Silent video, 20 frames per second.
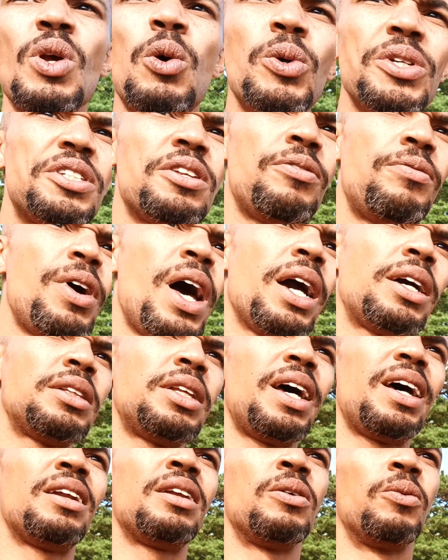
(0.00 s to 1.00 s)
was the
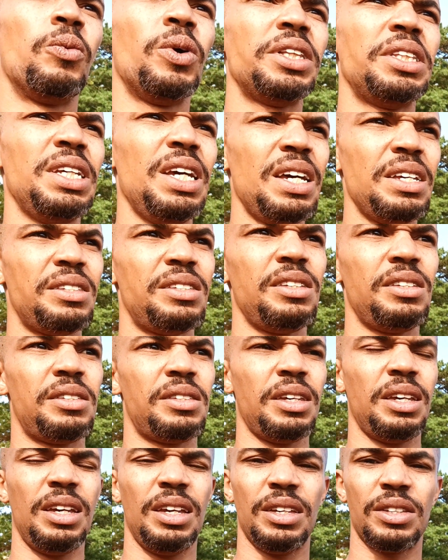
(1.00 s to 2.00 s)
fact that what the S E
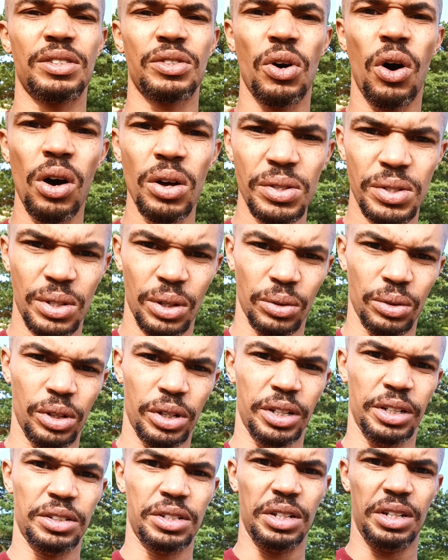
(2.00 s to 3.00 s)
C is also
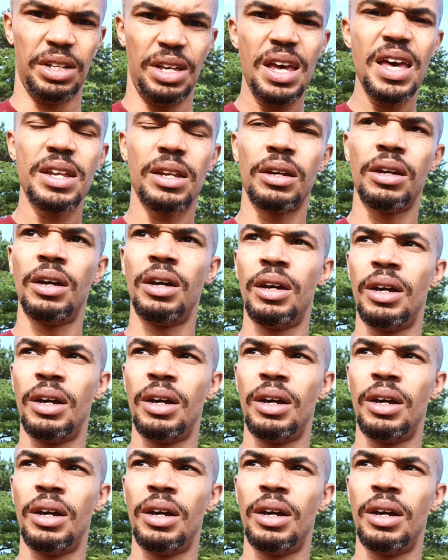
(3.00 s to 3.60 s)
looking to get